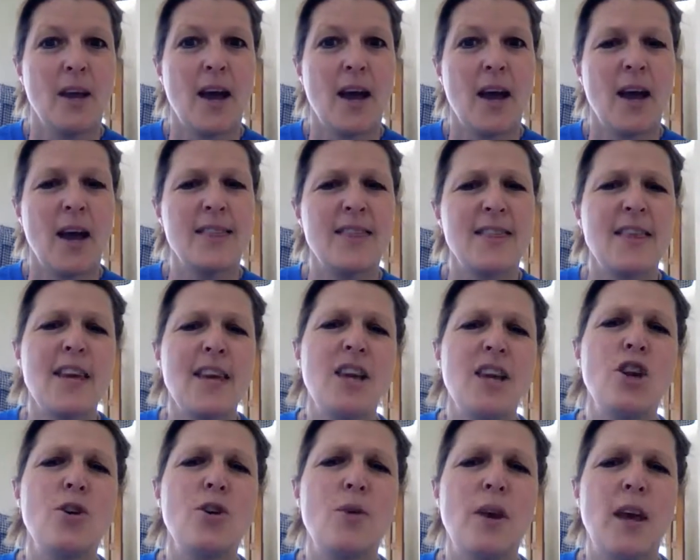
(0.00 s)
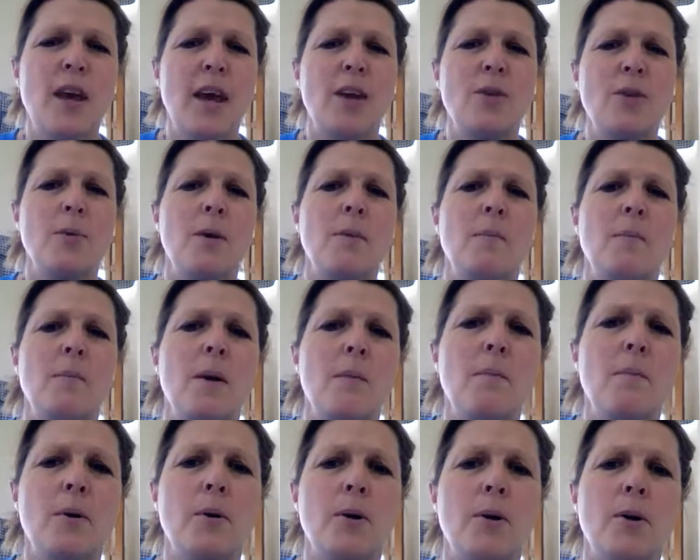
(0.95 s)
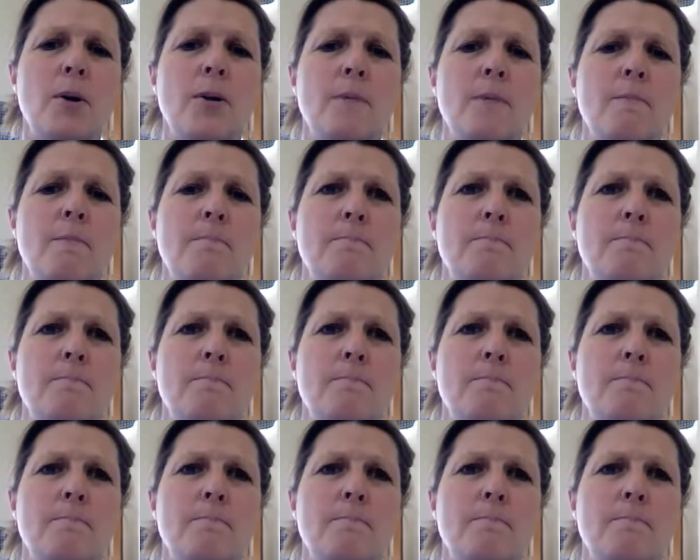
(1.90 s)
I think you can remember